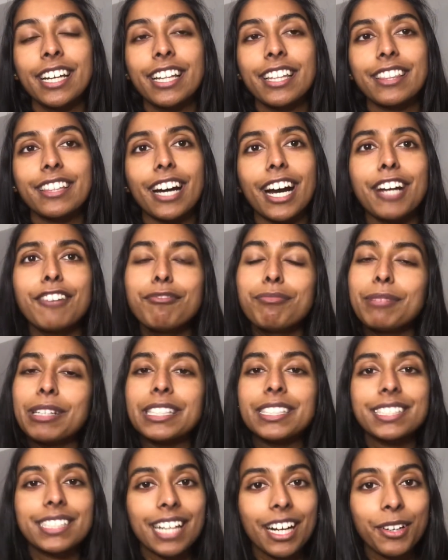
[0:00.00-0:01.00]
that I've
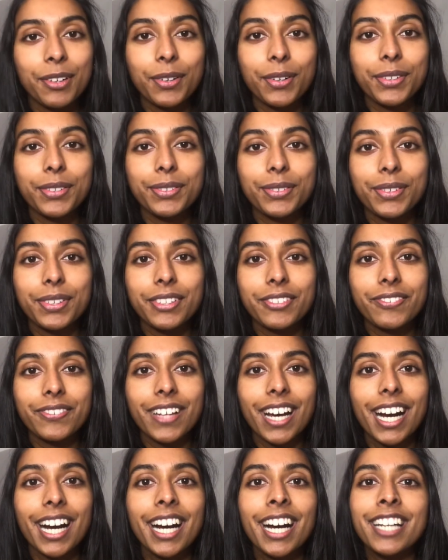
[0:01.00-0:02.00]
missed out on all of
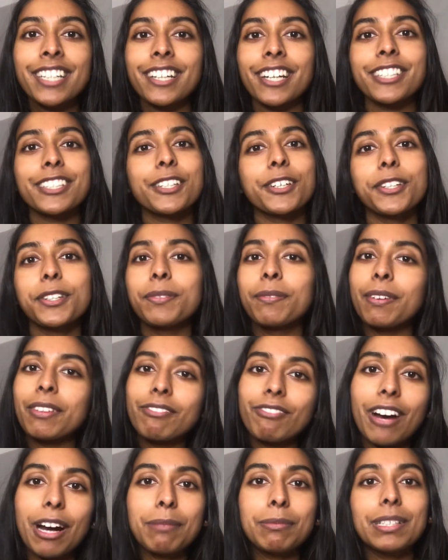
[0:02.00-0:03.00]
that, like going with
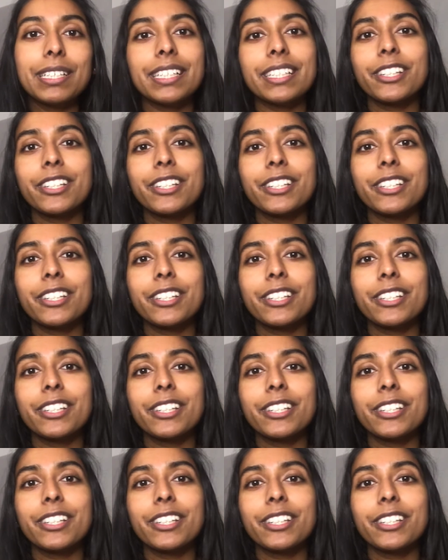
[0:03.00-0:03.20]
family,